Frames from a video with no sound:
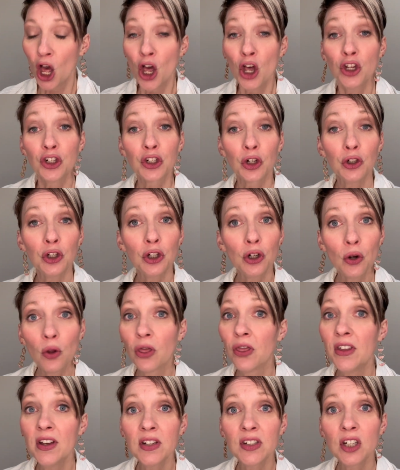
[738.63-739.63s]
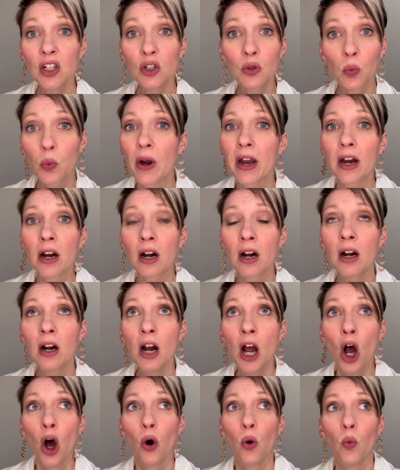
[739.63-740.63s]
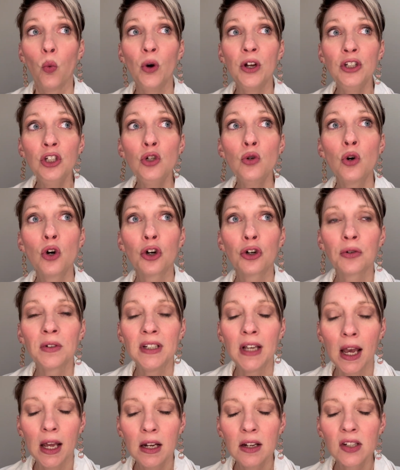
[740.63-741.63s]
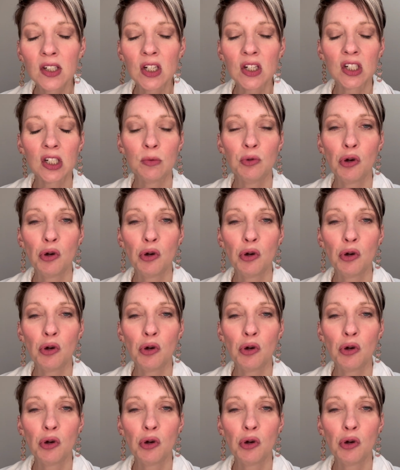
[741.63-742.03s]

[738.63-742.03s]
So, this is where when you create a system,